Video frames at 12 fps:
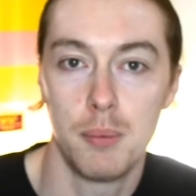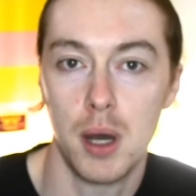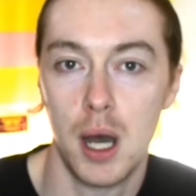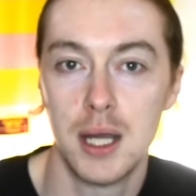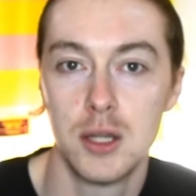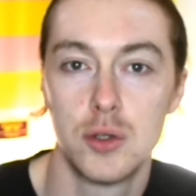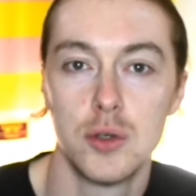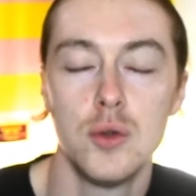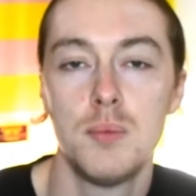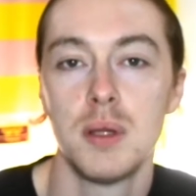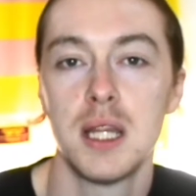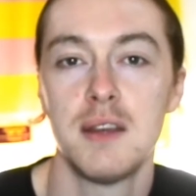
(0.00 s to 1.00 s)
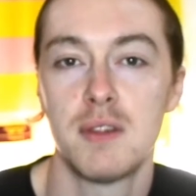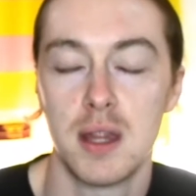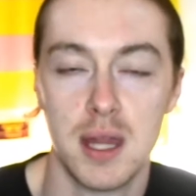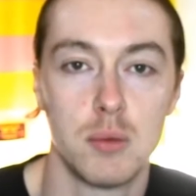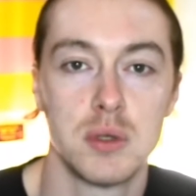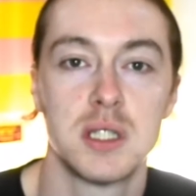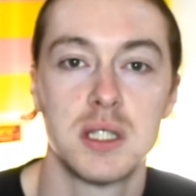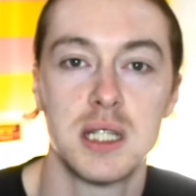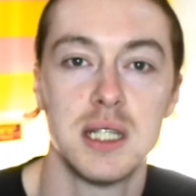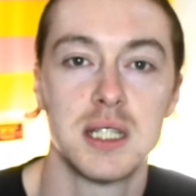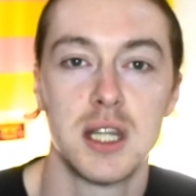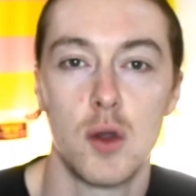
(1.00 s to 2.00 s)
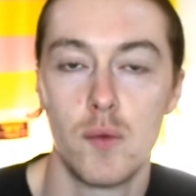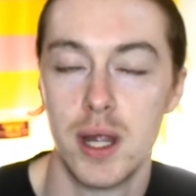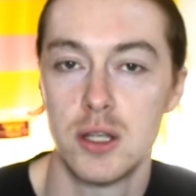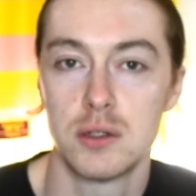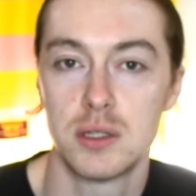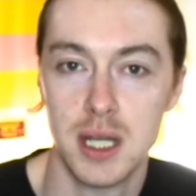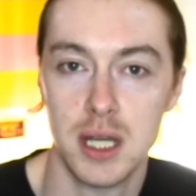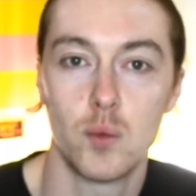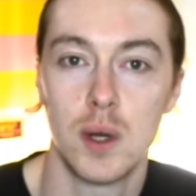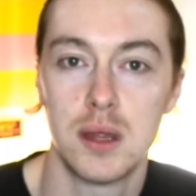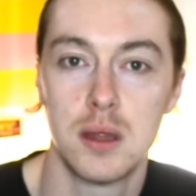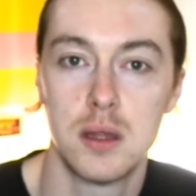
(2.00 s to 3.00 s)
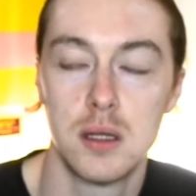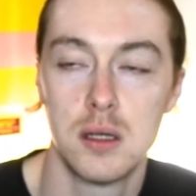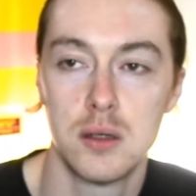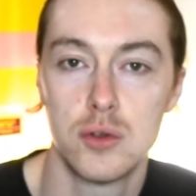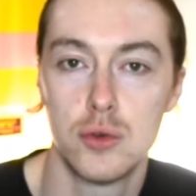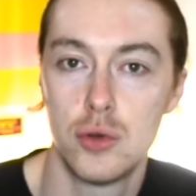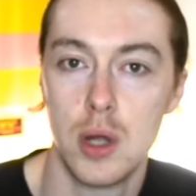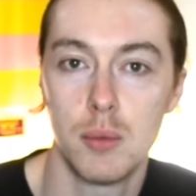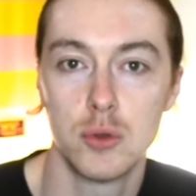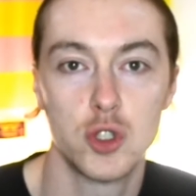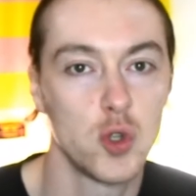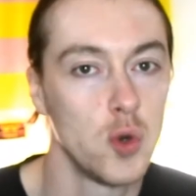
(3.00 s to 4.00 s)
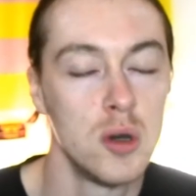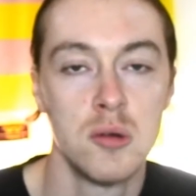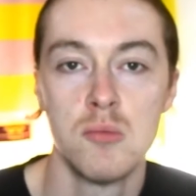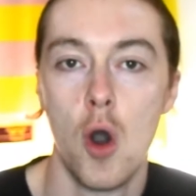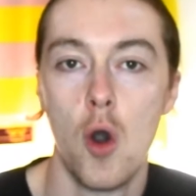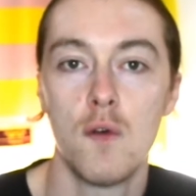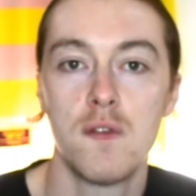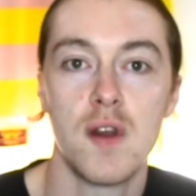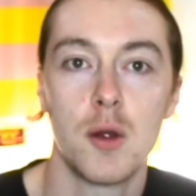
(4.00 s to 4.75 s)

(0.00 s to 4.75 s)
but I do believe that that was the season that Rangers did win the treble, so all fair